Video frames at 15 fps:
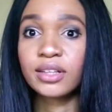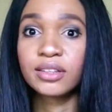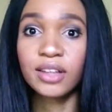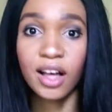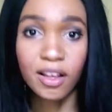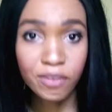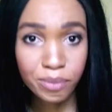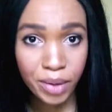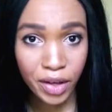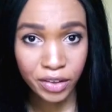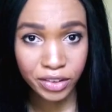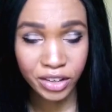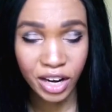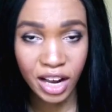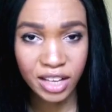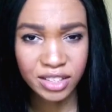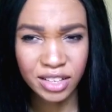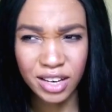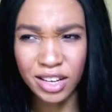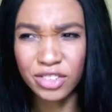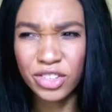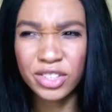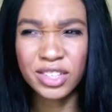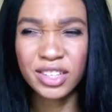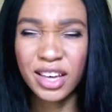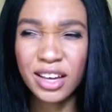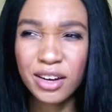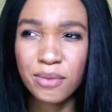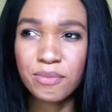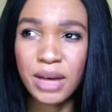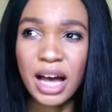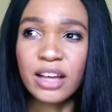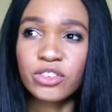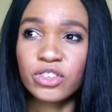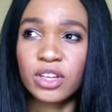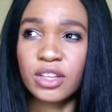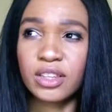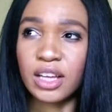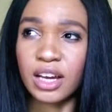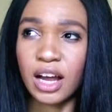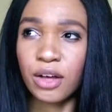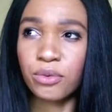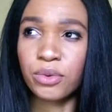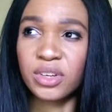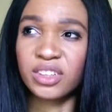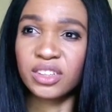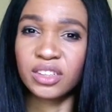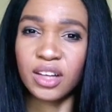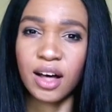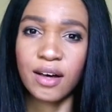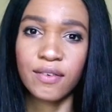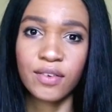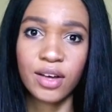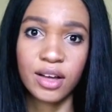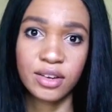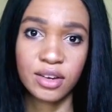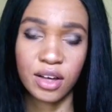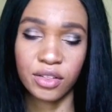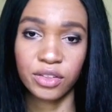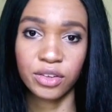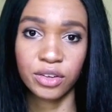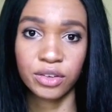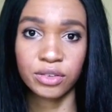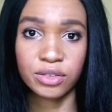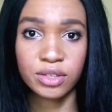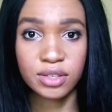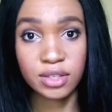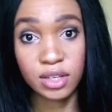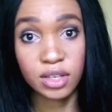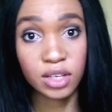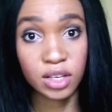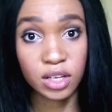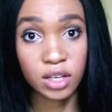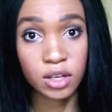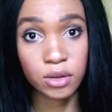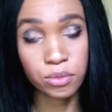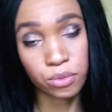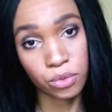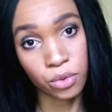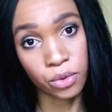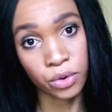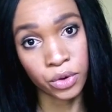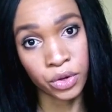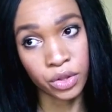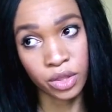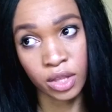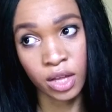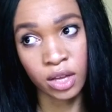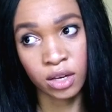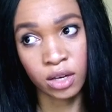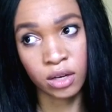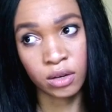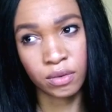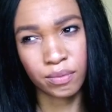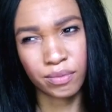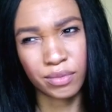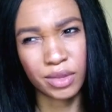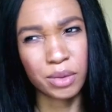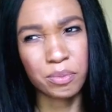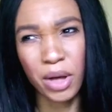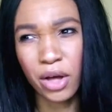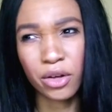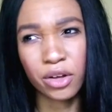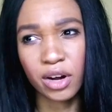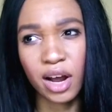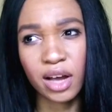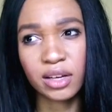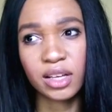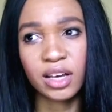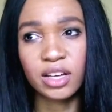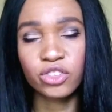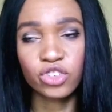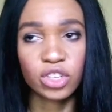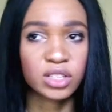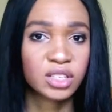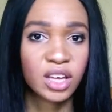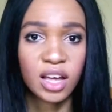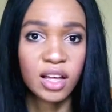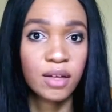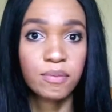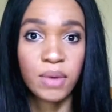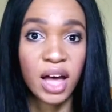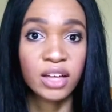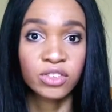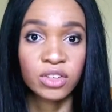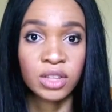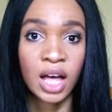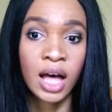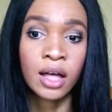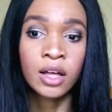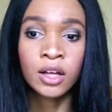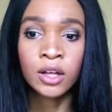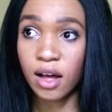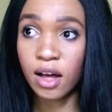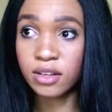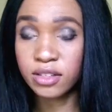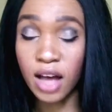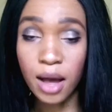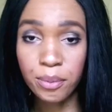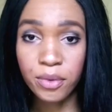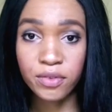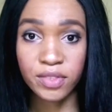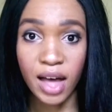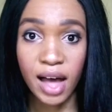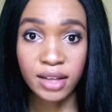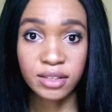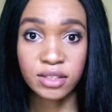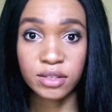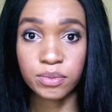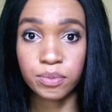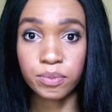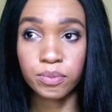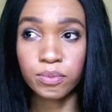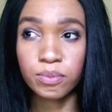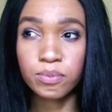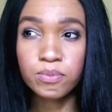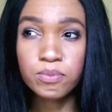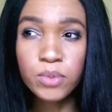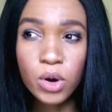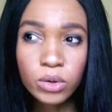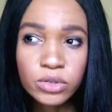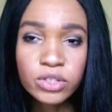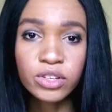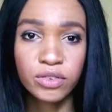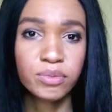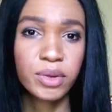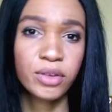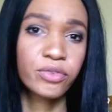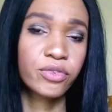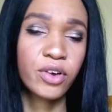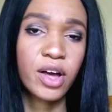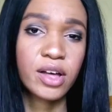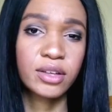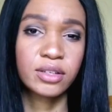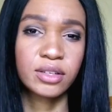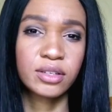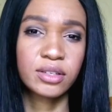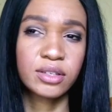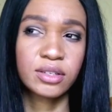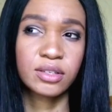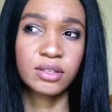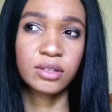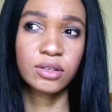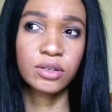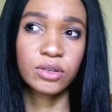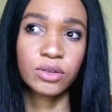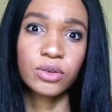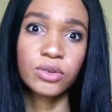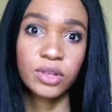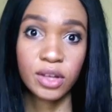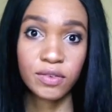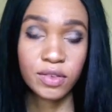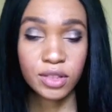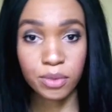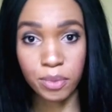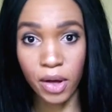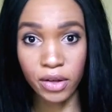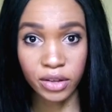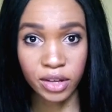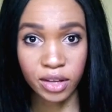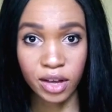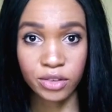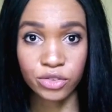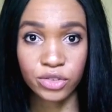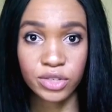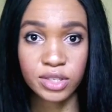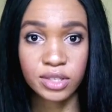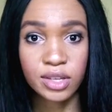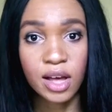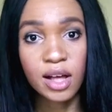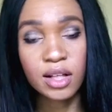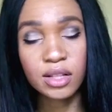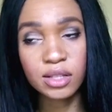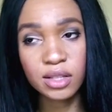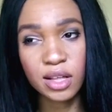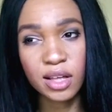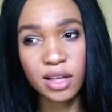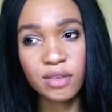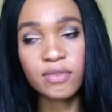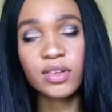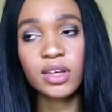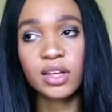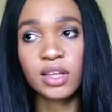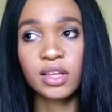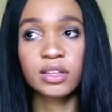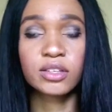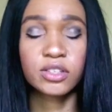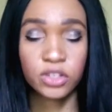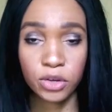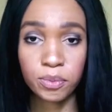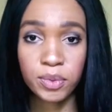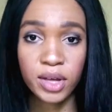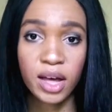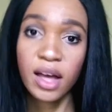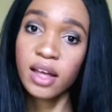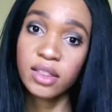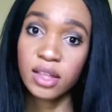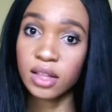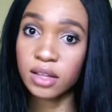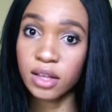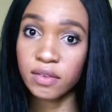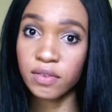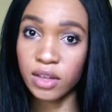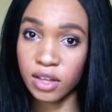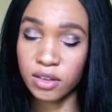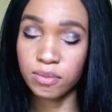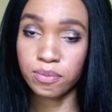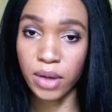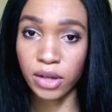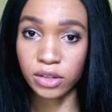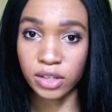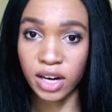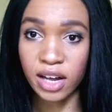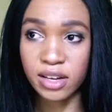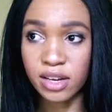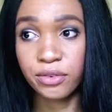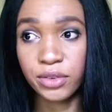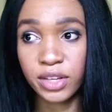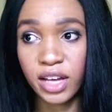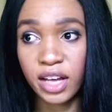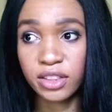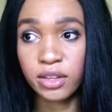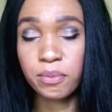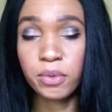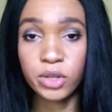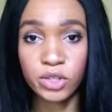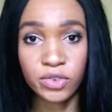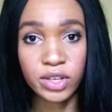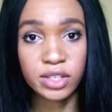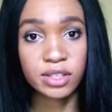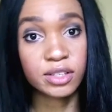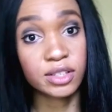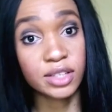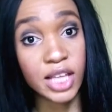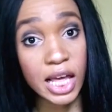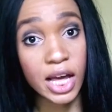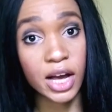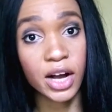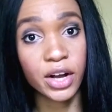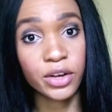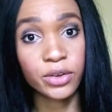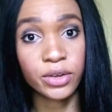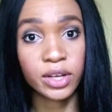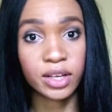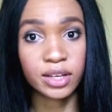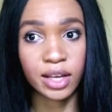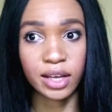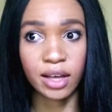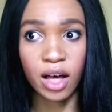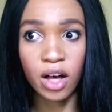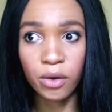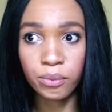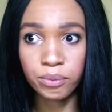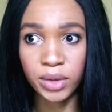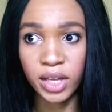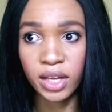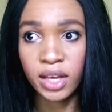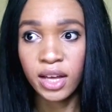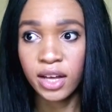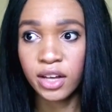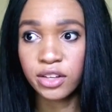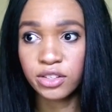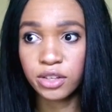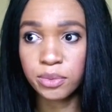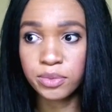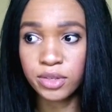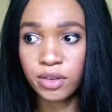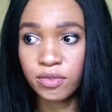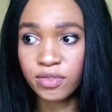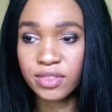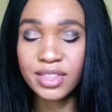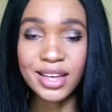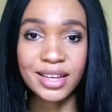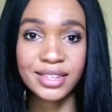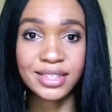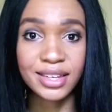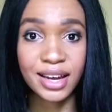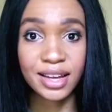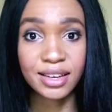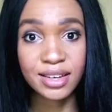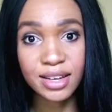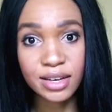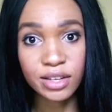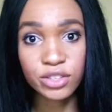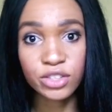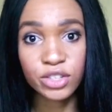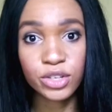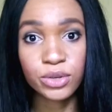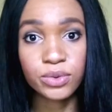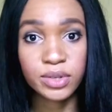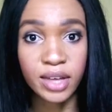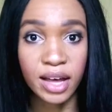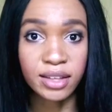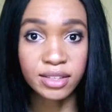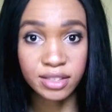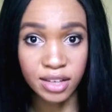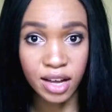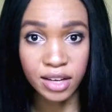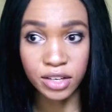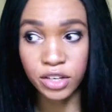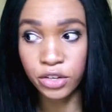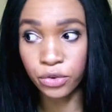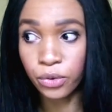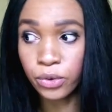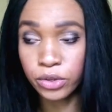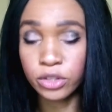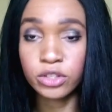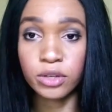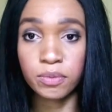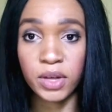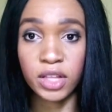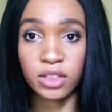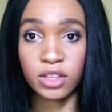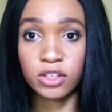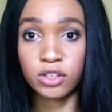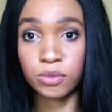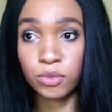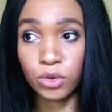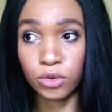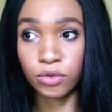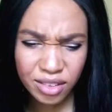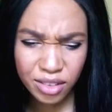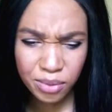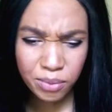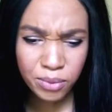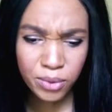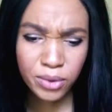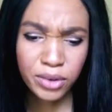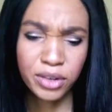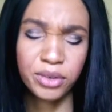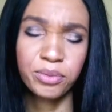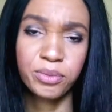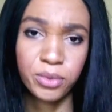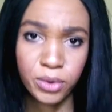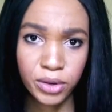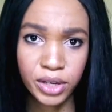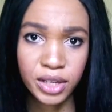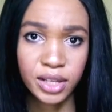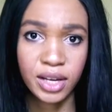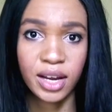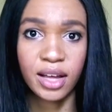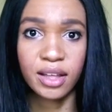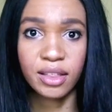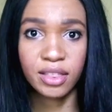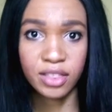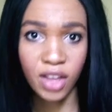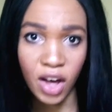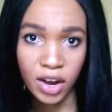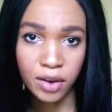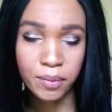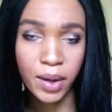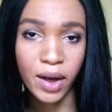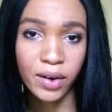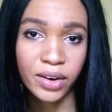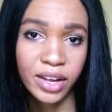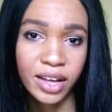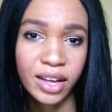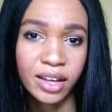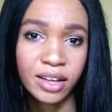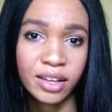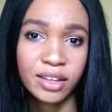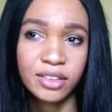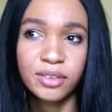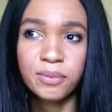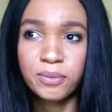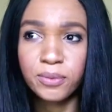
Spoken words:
love Belgrade, and I just can't imagine that I would love another city more than Belgrade. Like, I just can't imagine that. On top of that, most of my friends who live in the Balkan countries live in Serbia and they live in Belgrade. Really had the most friends there who could like help me in terms of things that I needed to get done in order to make this move. The more and more that I thought about it, the